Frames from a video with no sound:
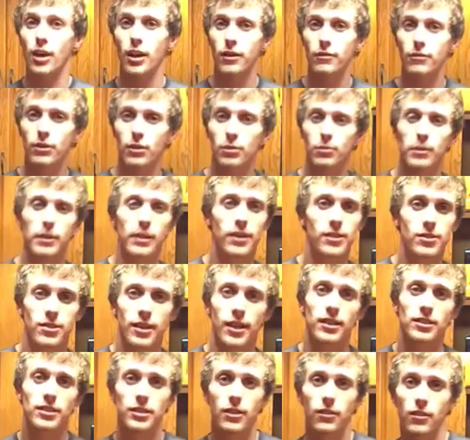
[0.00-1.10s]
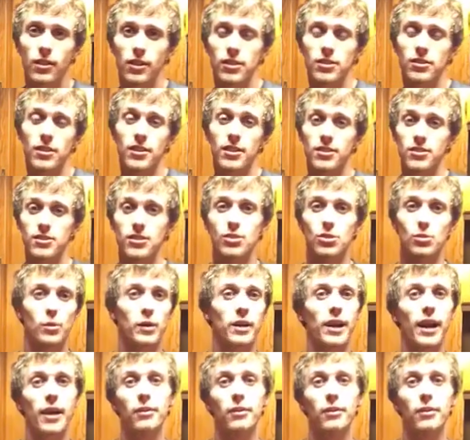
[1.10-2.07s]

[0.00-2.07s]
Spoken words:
all of you because Thanksgiving is this week.